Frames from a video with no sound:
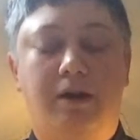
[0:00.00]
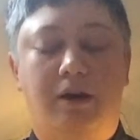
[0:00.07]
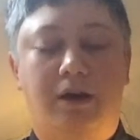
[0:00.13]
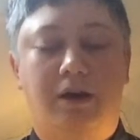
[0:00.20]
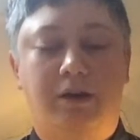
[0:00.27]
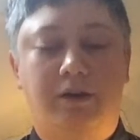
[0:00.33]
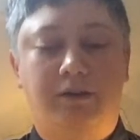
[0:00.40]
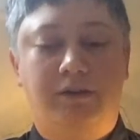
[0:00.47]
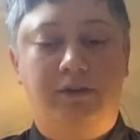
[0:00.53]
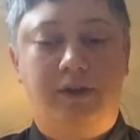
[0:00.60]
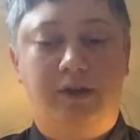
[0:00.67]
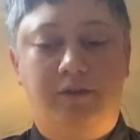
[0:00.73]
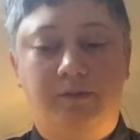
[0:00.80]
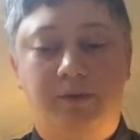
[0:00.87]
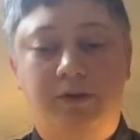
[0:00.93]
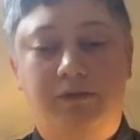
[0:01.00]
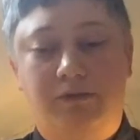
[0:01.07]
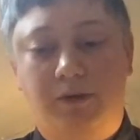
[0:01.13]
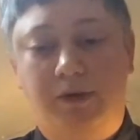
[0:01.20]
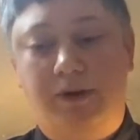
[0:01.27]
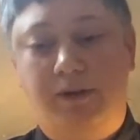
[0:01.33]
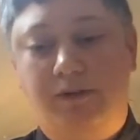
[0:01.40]
Honestly, I've been
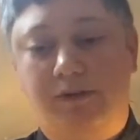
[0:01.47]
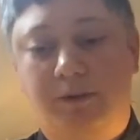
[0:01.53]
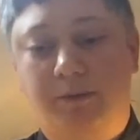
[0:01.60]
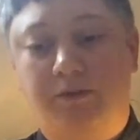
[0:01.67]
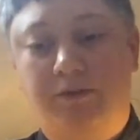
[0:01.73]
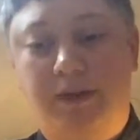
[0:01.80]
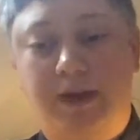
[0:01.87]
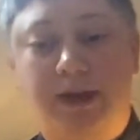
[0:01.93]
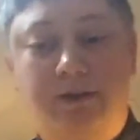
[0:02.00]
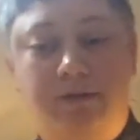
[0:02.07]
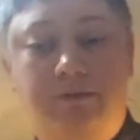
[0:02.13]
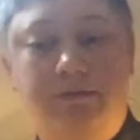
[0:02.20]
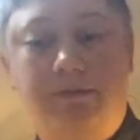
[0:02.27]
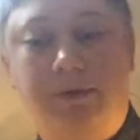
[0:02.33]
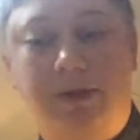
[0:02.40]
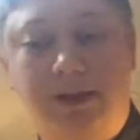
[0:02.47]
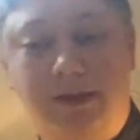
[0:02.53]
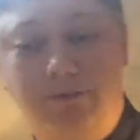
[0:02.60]
avoiding some of that while